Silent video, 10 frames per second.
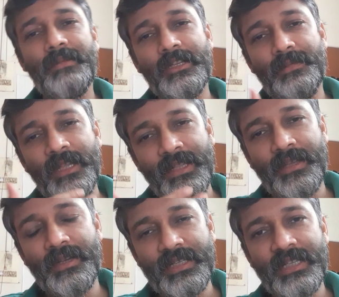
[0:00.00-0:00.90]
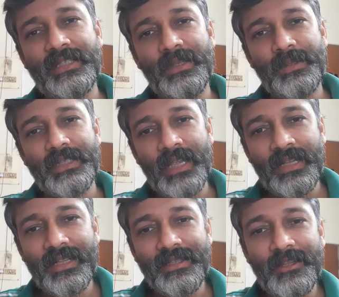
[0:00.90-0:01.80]
but many critics have
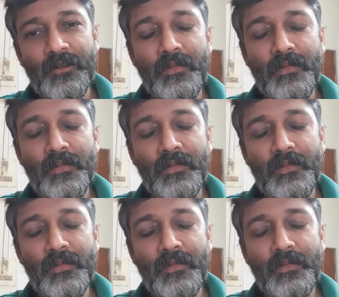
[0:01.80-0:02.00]
said that the